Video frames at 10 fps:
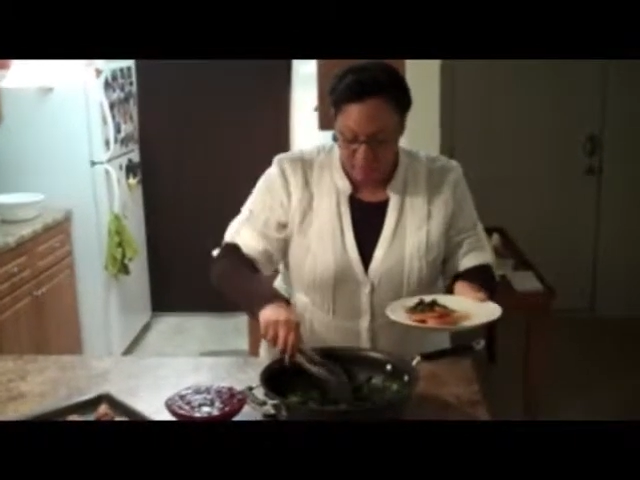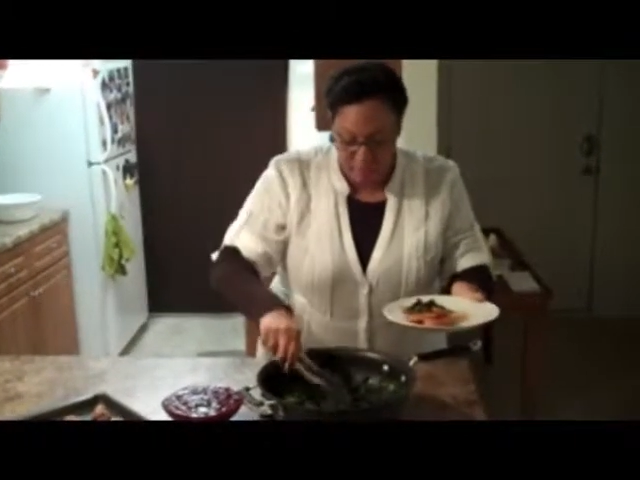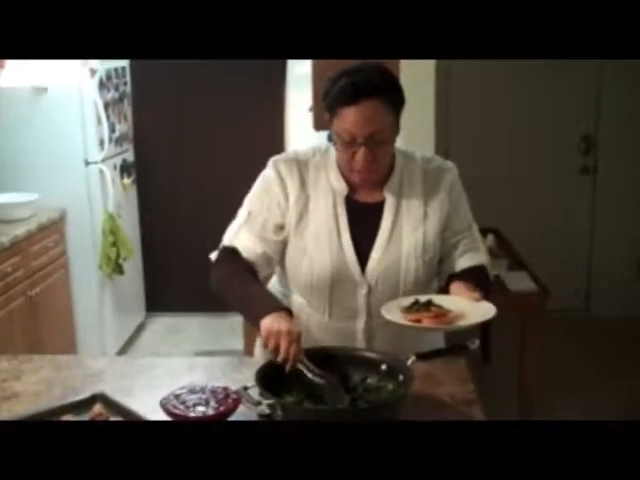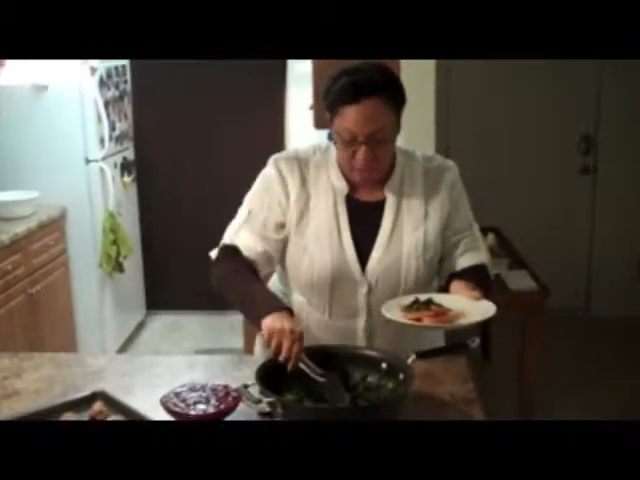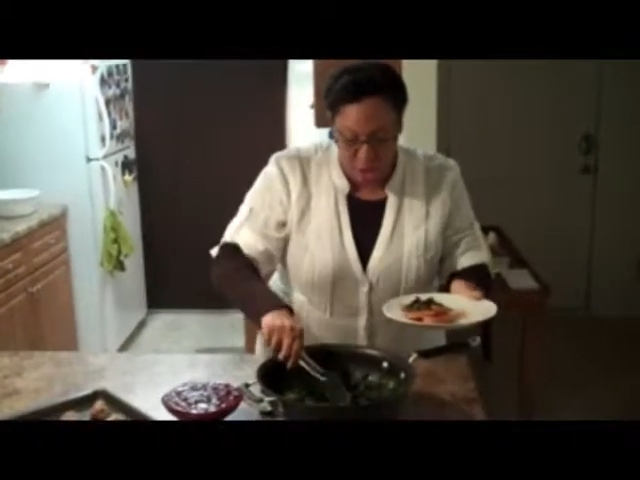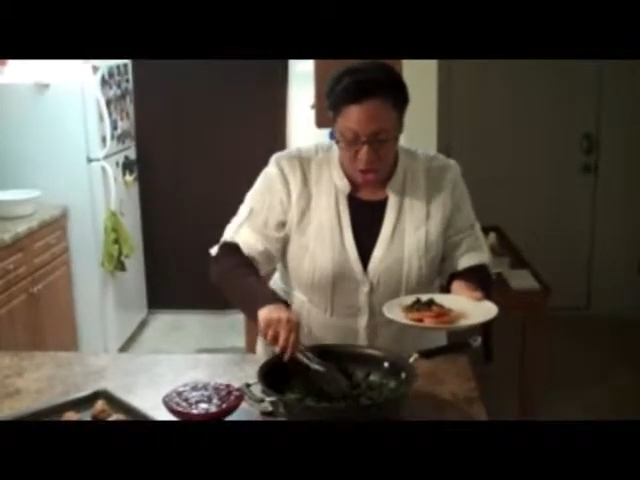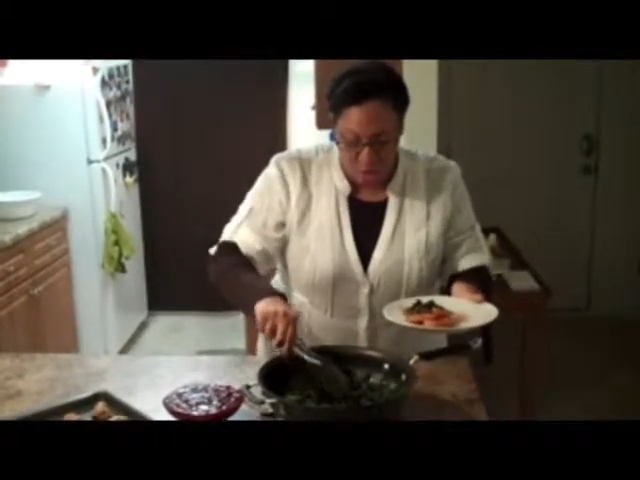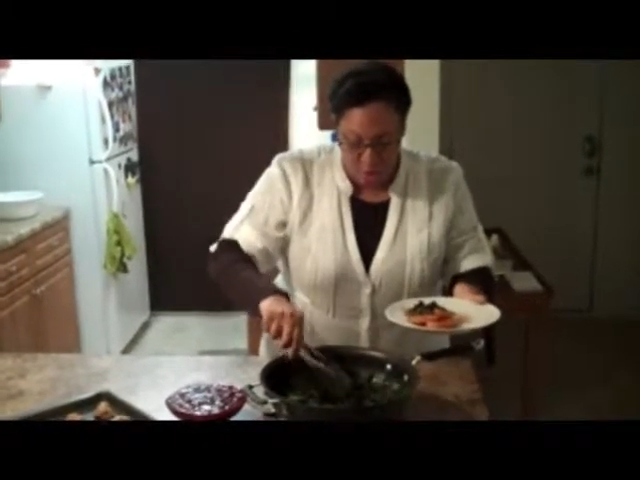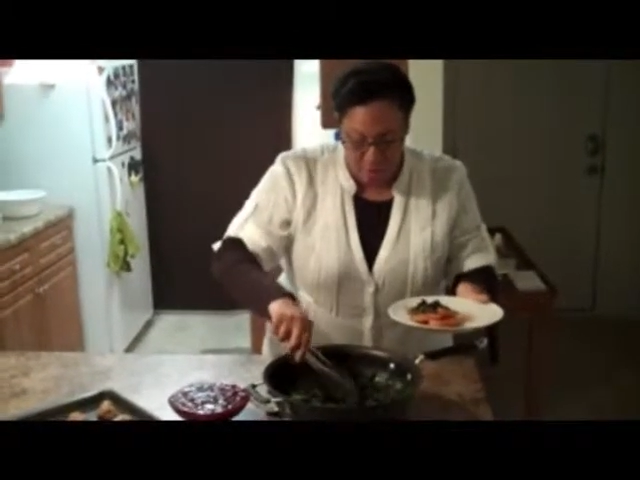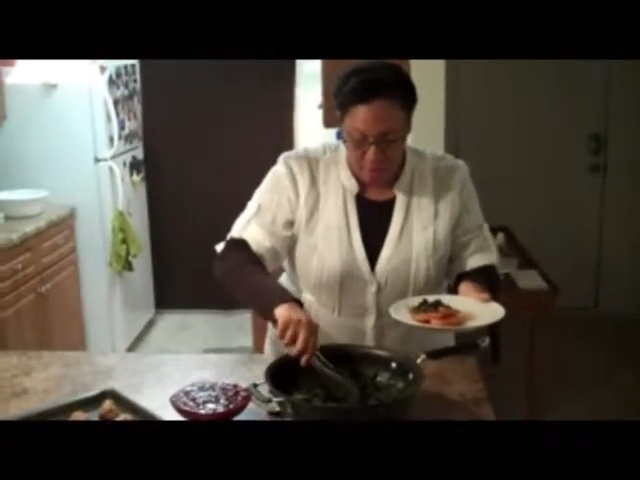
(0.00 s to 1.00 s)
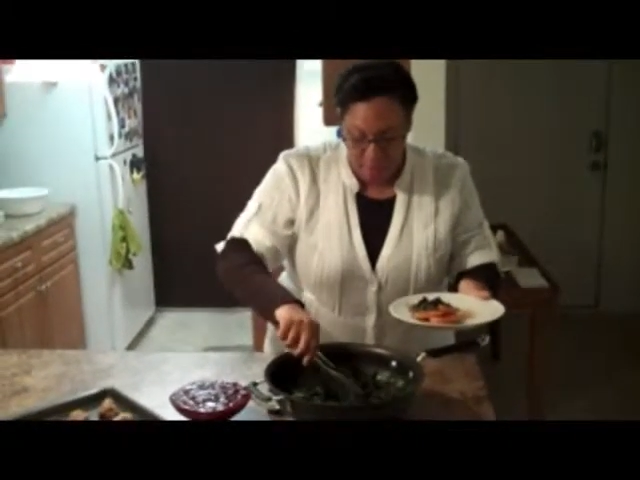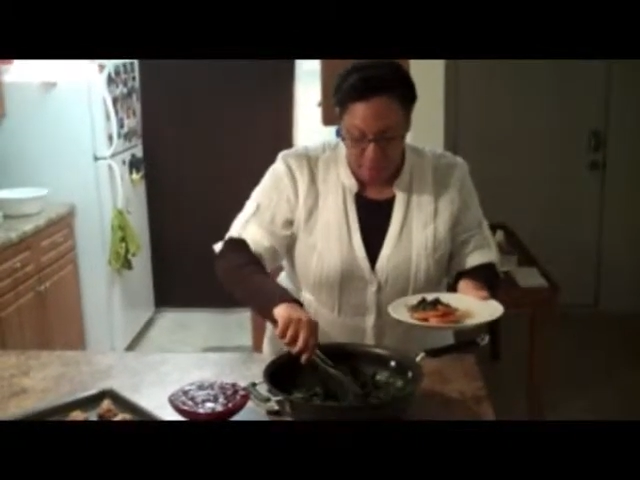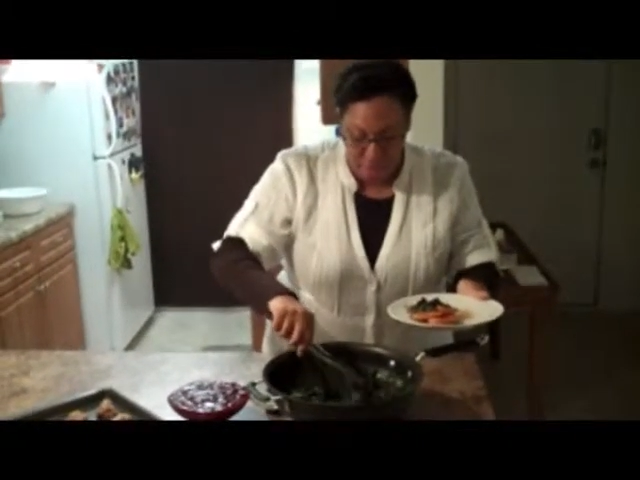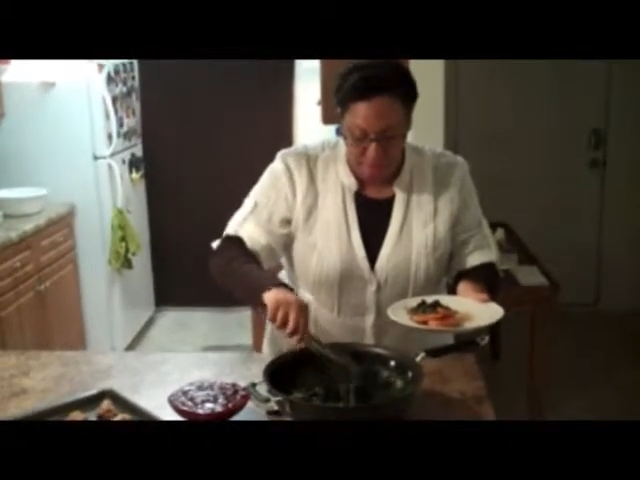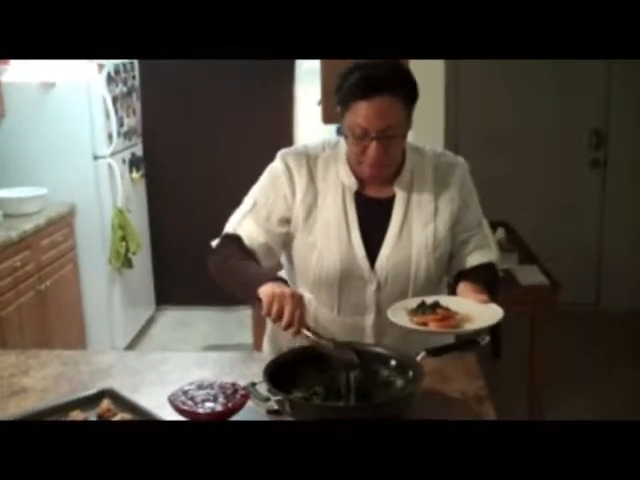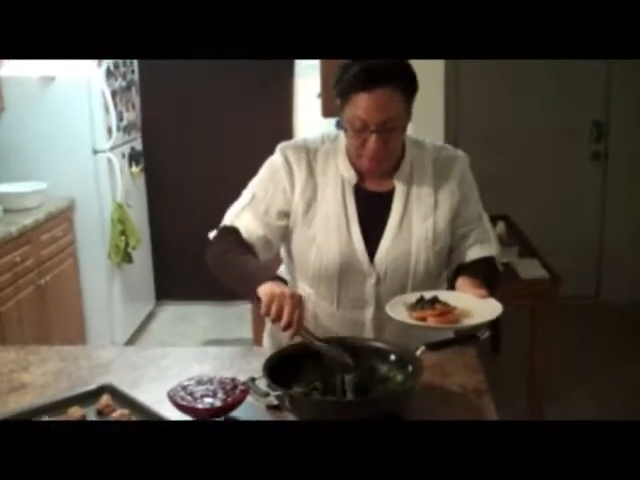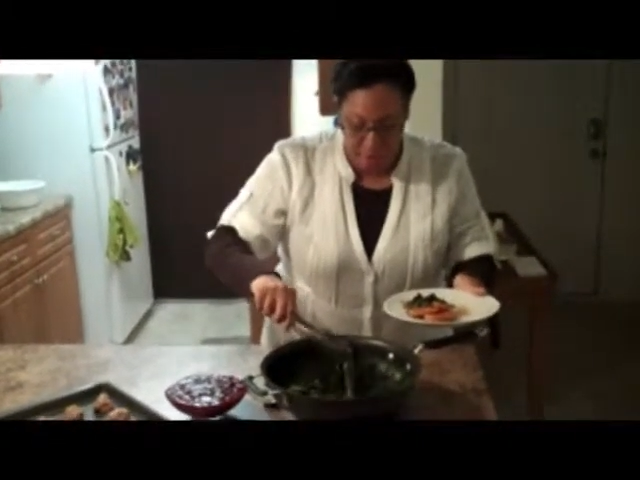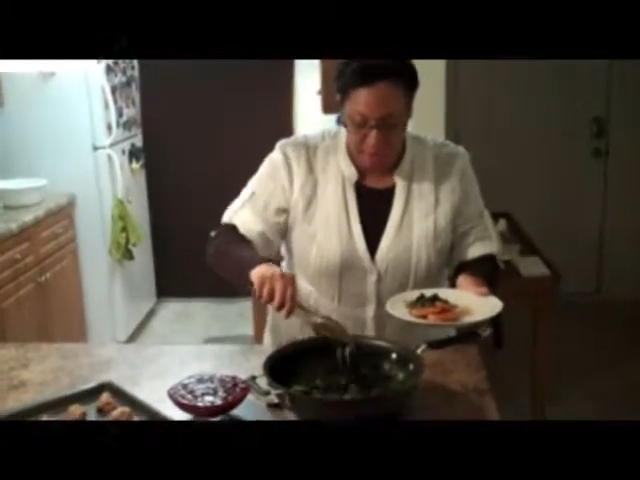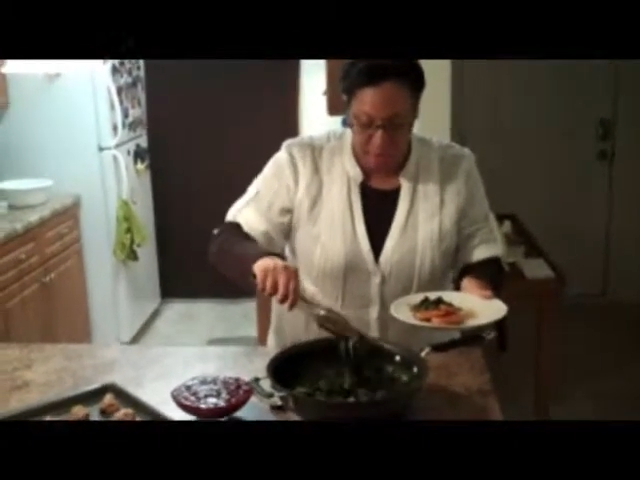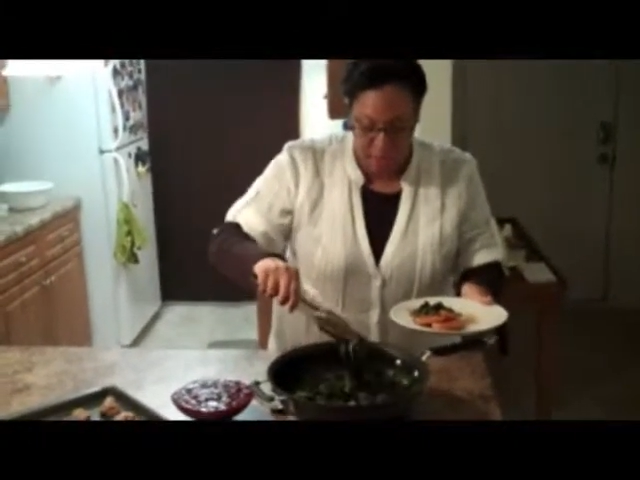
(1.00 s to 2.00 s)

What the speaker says: salt, pepper,